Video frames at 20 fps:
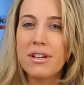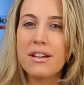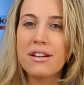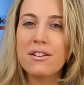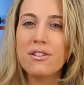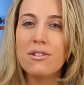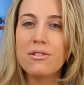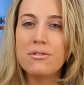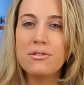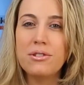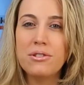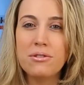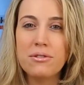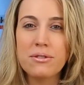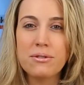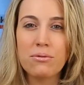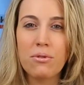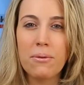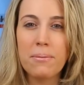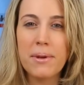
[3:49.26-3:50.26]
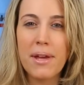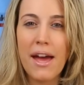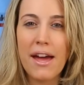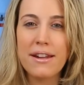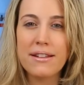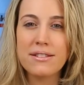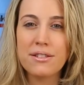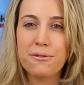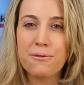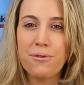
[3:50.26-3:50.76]
Kitco News will be
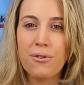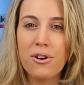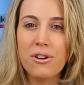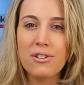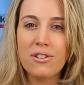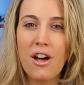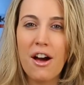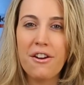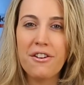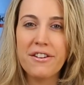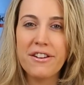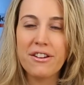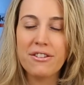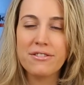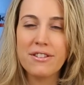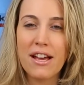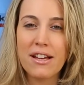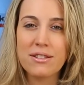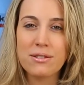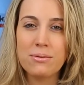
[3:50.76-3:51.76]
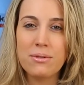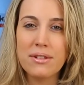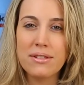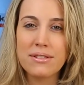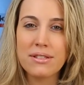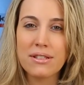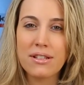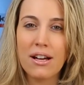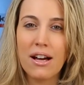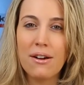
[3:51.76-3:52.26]
headed to Fort Lauderdale next
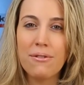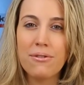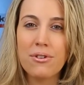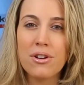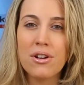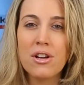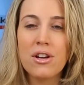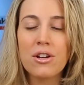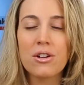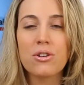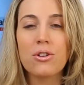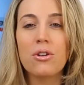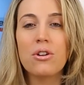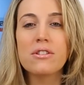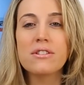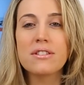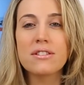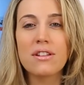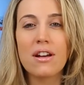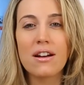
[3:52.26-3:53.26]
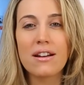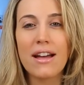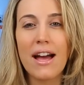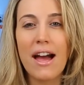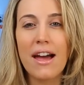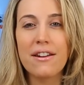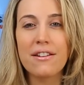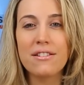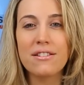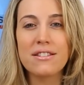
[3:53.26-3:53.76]
week to cover Gold Stock
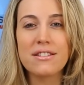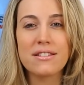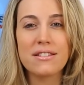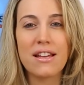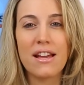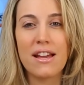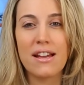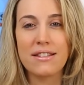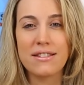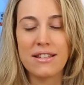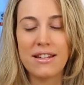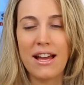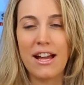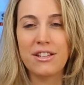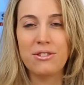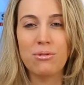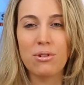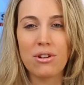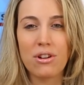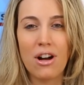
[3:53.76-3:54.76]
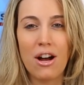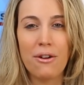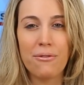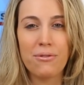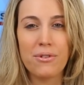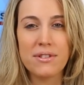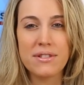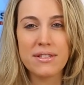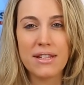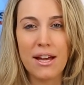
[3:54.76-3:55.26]
Analyst Day. It's an annual
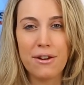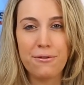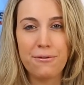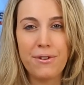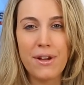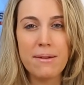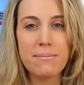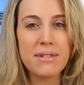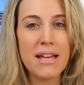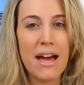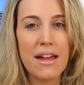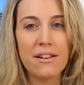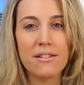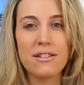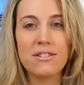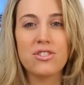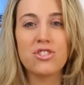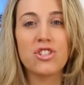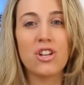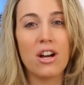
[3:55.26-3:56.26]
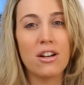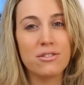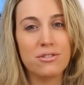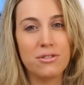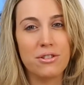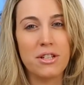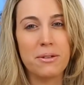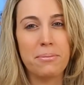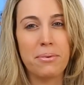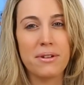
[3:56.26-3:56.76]
conference that famed analyst John
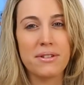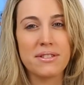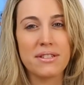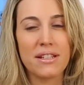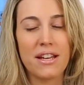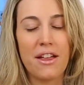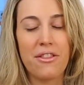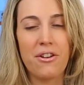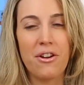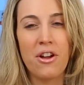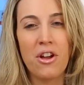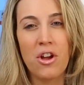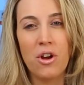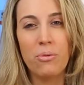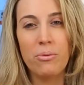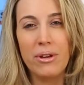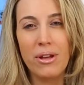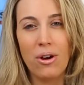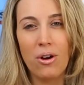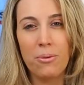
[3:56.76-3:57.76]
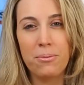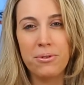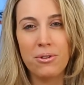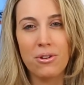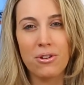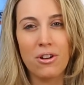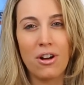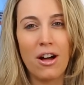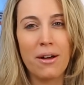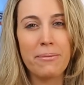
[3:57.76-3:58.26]
Doody puts together. We hope
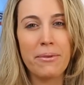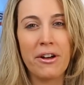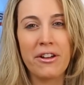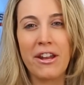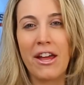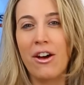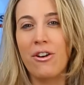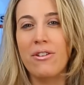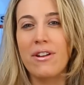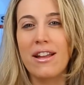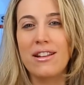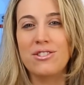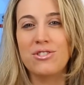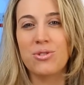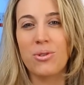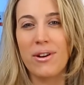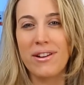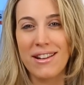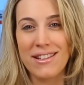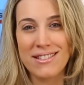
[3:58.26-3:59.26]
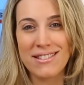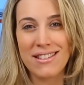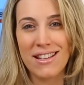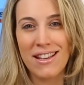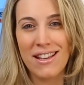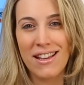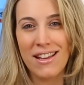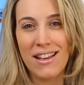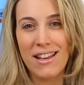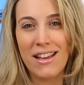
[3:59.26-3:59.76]
you'll come on out and join us.
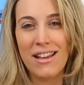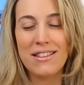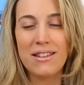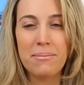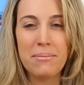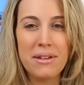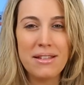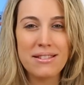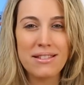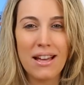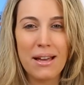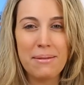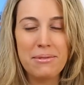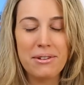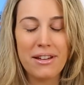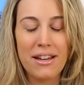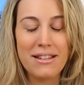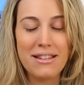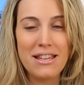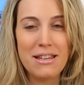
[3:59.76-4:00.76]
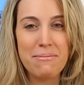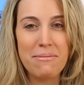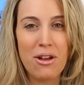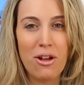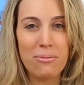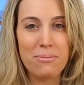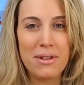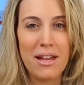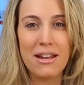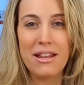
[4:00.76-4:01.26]
In the meantime, you can
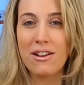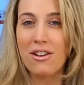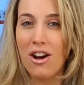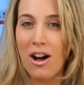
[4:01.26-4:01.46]
email me any